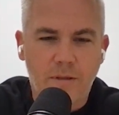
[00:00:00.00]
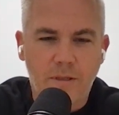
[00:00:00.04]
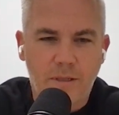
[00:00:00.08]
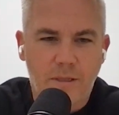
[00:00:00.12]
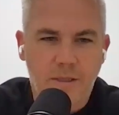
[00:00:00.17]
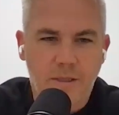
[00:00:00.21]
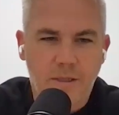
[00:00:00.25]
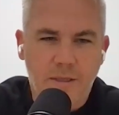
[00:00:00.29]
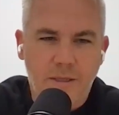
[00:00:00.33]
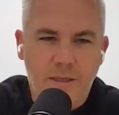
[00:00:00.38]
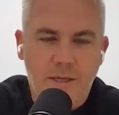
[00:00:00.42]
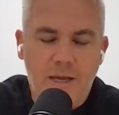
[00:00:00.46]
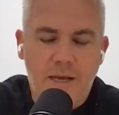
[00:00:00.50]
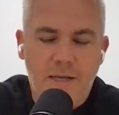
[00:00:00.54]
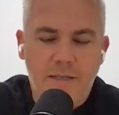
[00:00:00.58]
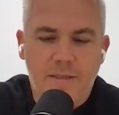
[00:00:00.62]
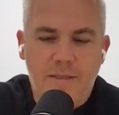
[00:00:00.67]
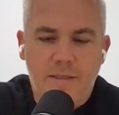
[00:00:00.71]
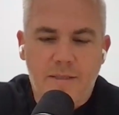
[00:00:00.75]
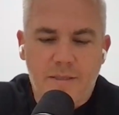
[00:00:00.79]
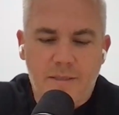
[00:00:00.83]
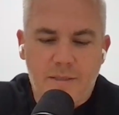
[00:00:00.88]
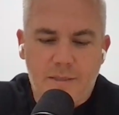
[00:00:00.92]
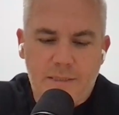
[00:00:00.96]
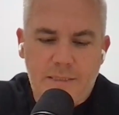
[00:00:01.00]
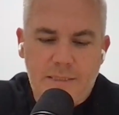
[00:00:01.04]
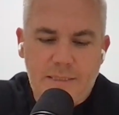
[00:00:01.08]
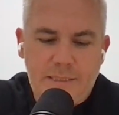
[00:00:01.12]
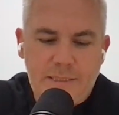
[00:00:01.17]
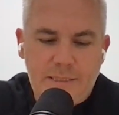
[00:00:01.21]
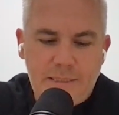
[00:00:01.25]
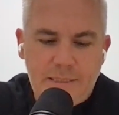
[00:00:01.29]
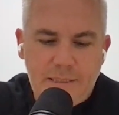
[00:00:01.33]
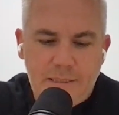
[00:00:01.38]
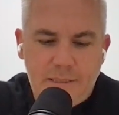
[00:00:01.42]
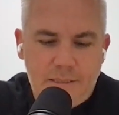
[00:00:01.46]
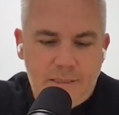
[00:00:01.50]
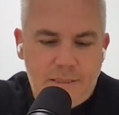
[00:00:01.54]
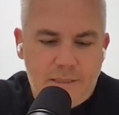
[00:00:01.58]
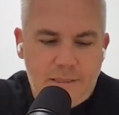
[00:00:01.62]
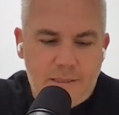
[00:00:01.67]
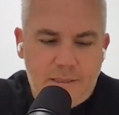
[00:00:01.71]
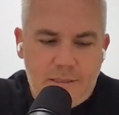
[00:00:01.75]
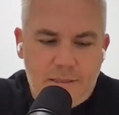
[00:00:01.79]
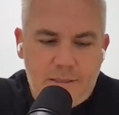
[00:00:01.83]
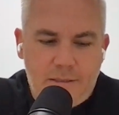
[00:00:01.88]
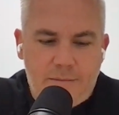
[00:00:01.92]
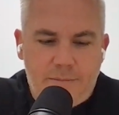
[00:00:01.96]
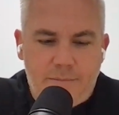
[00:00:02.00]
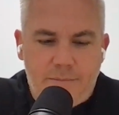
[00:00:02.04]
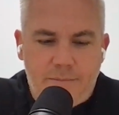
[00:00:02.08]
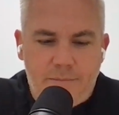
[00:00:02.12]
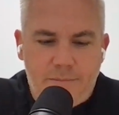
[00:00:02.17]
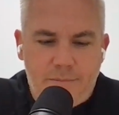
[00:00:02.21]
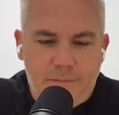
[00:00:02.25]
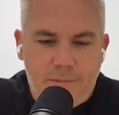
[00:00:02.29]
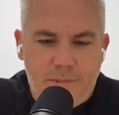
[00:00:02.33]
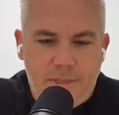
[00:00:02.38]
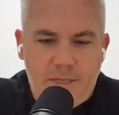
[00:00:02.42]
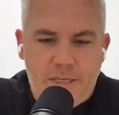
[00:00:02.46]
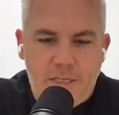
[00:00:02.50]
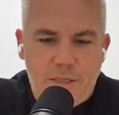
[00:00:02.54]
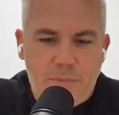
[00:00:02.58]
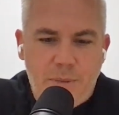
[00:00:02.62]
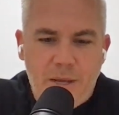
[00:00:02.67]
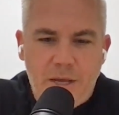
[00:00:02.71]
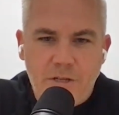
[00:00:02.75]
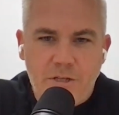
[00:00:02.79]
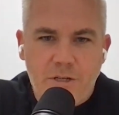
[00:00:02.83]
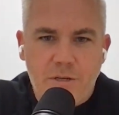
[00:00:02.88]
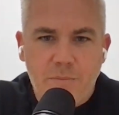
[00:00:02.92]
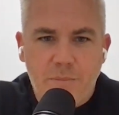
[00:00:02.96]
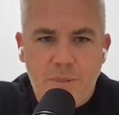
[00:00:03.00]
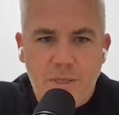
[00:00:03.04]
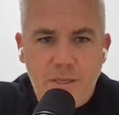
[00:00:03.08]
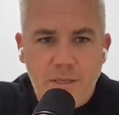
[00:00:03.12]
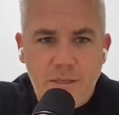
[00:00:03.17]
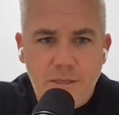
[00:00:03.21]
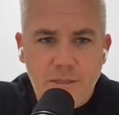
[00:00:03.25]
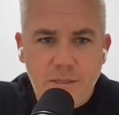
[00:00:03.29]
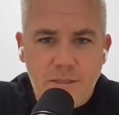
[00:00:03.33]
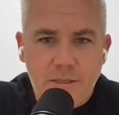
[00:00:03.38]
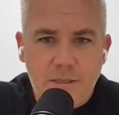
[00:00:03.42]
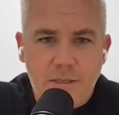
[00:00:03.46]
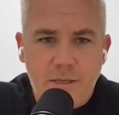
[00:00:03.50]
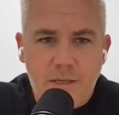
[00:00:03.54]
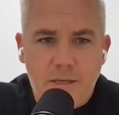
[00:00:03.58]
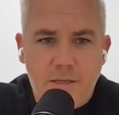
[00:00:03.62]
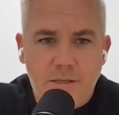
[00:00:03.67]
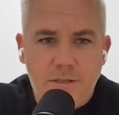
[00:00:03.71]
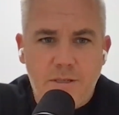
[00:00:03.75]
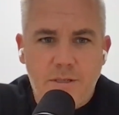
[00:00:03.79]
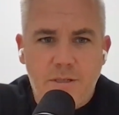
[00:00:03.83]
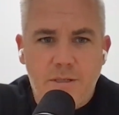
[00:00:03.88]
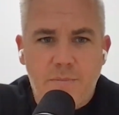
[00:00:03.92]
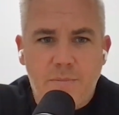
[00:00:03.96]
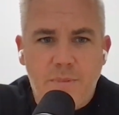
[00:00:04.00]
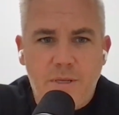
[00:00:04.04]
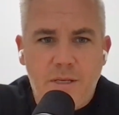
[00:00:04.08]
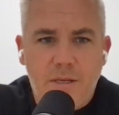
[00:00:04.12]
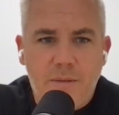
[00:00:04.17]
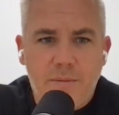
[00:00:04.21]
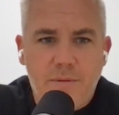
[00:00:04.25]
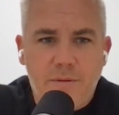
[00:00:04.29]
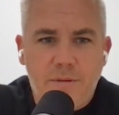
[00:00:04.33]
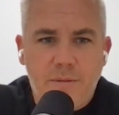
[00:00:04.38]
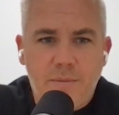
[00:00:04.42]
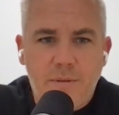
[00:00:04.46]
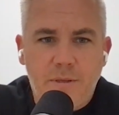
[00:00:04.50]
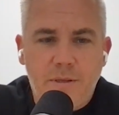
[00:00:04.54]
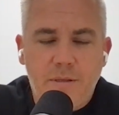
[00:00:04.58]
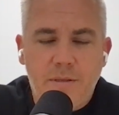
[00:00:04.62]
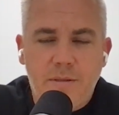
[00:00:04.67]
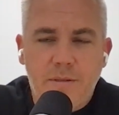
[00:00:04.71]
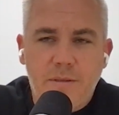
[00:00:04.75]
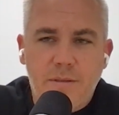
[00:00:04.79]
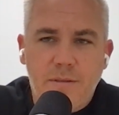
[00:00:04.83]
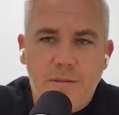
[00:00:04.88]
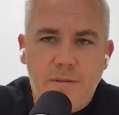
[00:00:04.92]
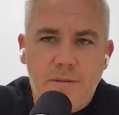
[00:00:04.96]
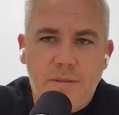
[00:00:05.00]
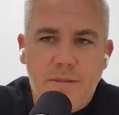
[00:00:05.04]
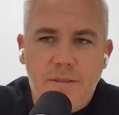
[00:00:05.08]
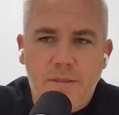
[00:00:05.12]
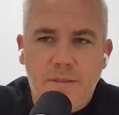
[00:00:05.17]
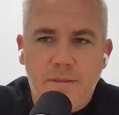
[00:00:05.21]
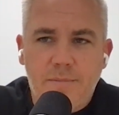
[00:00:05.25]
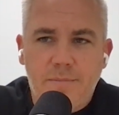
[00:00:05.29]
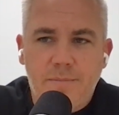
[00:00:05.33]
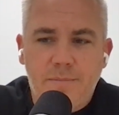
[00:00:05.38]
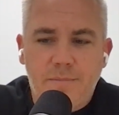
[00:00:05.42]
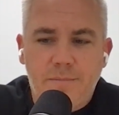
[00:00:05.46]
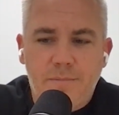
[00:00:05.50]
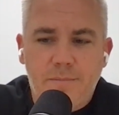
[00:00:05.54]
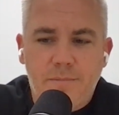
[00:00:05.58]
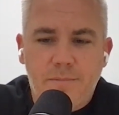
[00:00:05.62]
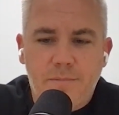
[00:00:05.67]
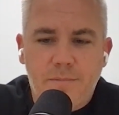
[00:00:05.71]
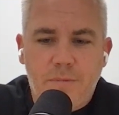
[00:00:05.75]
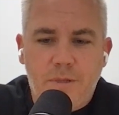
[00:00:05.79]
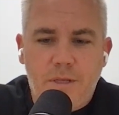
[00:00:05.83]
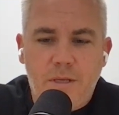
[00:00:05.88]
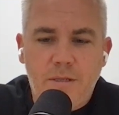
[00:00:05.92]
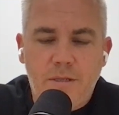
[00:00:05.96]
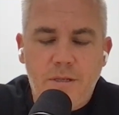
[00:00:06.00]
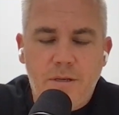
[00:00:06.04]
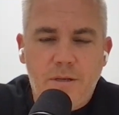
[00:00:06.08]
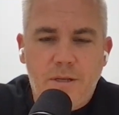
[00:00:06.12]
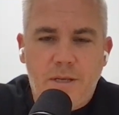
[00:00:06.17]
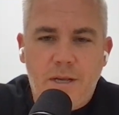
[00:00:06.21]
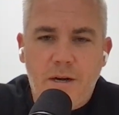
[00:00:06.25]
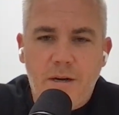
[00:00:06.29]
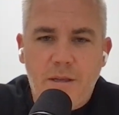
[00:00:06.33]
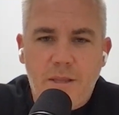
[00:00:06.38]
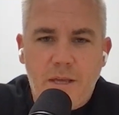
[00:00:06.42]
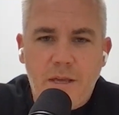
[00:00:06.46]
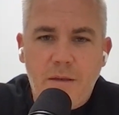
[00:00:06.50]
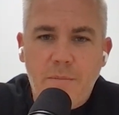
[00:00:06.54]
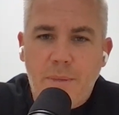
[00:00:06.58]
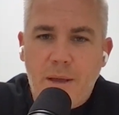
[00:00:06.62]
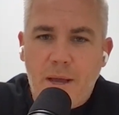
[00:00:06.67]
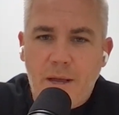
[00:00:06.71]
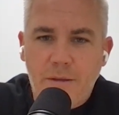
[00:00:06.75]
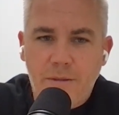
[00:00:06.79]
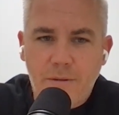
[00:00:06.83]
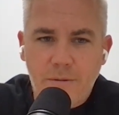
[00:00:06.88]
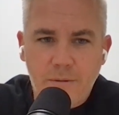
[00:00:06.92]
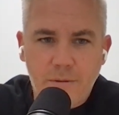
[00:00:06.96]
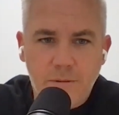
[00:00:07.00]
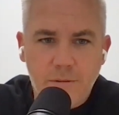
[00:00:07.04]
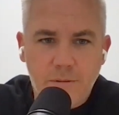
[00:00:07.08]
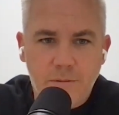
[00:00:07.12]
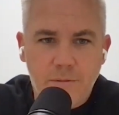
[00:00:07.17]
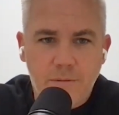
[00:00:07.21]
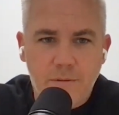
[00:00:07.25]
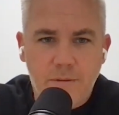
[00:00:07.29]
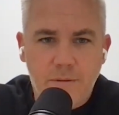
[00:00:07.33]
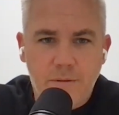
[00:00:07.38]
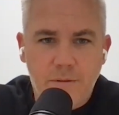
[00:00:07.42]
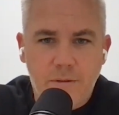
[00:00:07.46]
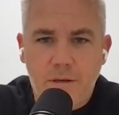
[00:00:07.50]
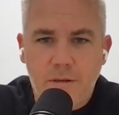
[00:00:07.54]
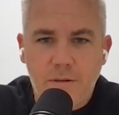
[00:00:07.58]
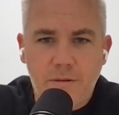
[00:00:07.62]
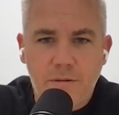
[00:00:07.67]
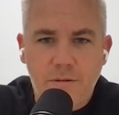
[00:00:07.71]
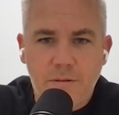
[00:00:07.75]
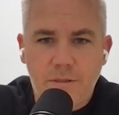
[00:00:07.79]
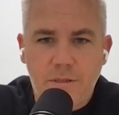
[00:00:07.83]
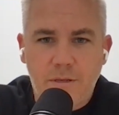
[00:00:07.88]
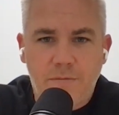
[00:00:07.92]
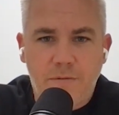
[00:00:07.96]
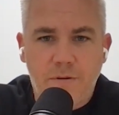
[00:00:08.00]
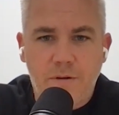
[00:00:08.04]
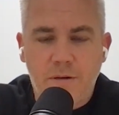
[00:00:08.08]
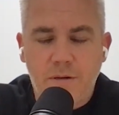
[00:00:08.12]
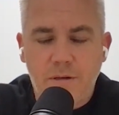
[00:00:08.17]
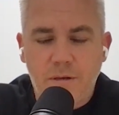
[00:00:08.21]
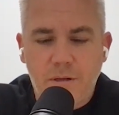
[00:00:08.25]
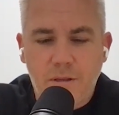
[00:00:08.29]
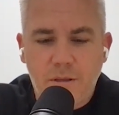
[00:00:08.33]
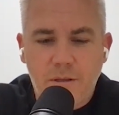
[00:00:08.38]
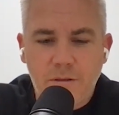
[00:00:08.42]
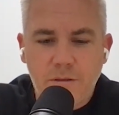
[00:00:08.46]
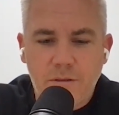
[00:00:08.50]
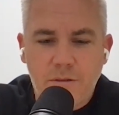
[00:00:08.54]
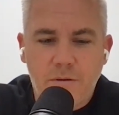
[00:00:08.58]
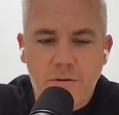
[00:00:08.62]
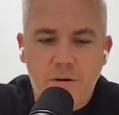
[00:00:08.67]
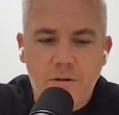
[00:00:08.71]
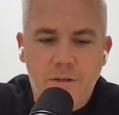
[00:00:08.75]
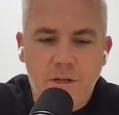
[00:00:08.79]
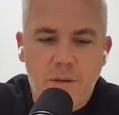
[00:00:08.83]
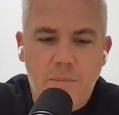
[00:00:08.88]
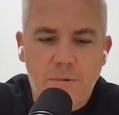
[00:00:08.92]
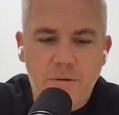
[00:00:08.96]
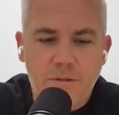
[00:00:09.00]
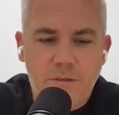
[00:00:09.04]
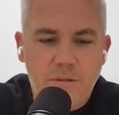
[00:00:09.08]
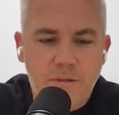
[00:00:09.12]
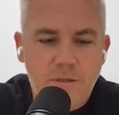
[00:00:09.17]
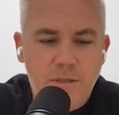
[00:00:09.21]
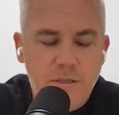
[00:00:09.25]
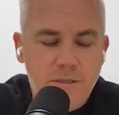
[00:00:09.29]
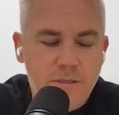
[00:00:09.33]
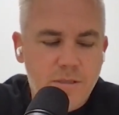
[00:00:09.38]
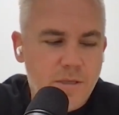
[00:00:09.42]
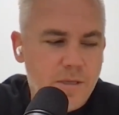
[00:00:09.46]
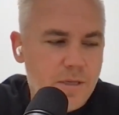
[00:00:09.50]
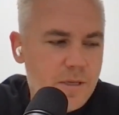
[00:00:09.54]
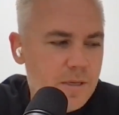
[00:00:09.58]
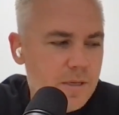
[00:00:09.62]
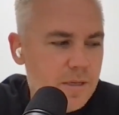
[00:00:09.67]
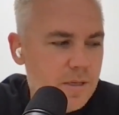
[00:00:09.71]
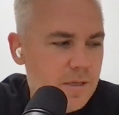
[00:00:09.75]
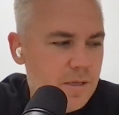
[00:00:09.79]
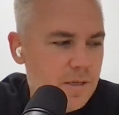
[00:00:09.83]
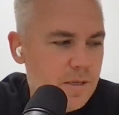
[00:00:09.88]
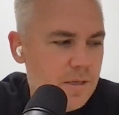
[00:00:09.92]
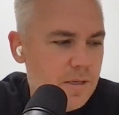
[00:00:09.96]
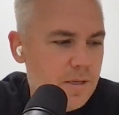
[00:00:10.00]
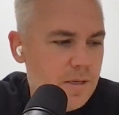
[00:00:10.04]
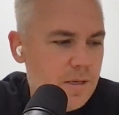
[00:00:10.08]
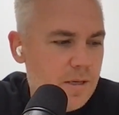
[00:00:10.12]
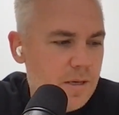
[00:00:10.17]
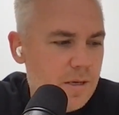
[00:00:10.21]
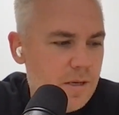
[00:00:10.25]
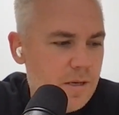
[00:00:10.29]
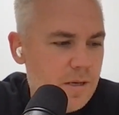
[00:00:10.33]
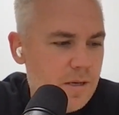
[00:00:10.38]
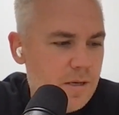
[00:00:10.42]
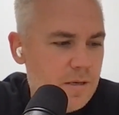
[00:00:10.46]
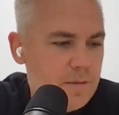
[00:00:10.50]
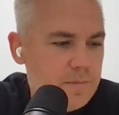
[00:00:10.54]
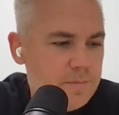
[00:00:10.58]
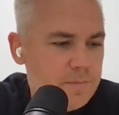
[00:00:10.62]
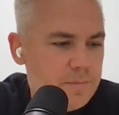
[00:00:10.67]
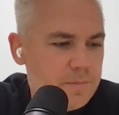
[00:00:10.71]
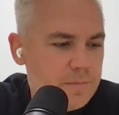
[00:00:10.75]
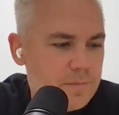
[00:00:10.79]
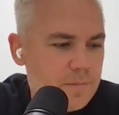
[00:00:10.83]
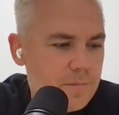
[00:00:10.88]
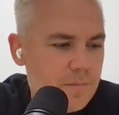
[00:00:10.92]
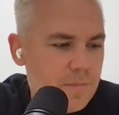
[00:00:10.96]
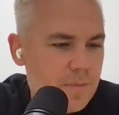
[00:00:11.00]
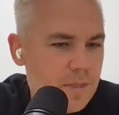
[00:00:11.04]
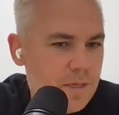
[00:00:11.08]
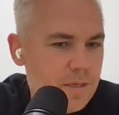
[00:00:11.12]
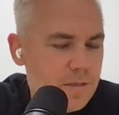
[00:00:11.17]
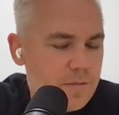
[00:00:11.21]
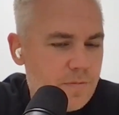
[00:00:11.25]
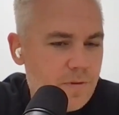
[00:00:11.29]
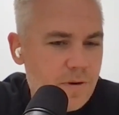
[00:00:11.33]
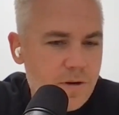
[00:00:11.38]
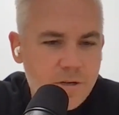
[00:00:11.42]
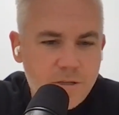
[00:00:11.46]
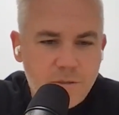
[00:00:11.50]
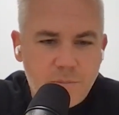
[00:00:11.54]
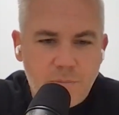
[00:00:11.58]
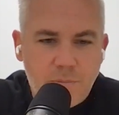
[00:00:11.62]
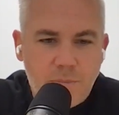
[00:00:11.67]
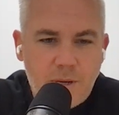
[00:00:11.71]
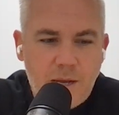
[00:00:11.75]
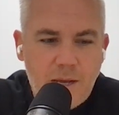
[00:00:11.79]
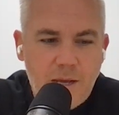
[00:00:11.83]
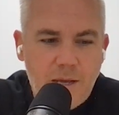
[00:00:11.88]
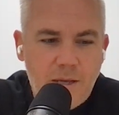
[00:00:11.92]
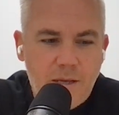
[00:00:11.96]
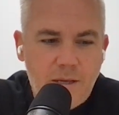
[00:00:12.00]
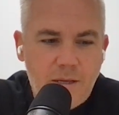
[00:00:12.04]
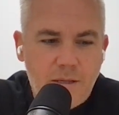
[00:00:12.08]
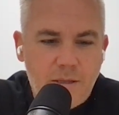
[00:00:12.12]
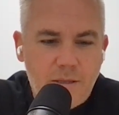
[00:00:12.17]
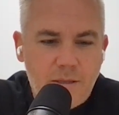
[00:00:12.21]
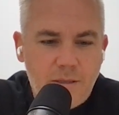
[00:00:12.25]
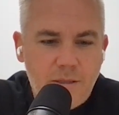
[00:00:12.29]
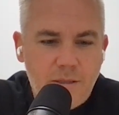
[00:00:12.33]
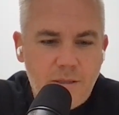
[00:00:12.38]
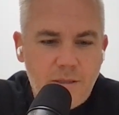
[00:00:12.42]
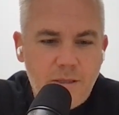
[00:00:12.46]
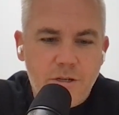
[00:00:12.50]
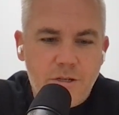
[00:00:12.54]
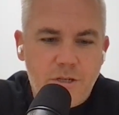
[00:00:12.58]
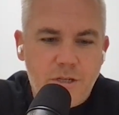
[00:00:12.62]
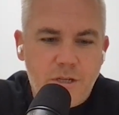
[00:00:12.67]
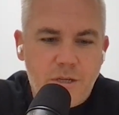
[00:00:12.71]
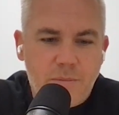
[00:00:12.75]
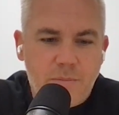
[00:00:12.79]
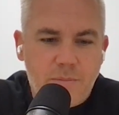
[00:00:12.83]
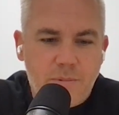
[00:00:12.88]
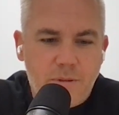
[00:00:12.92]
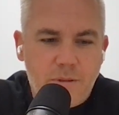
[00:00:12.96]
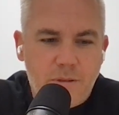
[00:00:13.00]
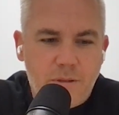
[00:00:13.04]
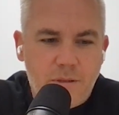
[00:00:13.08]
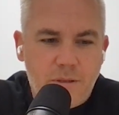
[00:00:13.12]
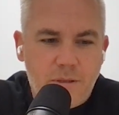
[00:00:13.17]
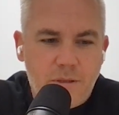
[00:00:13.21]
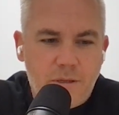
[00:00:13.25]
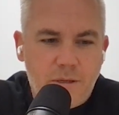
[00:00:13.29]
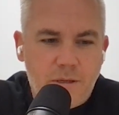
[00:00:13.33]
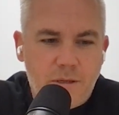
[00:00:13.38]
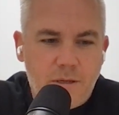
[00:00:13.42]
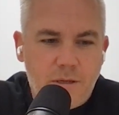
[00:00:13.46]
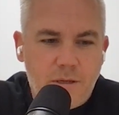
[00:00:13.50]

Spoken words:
looking at the expansion piece and just being able to be continue to carry that impact through all those growth opportunities. As far as my leadership, we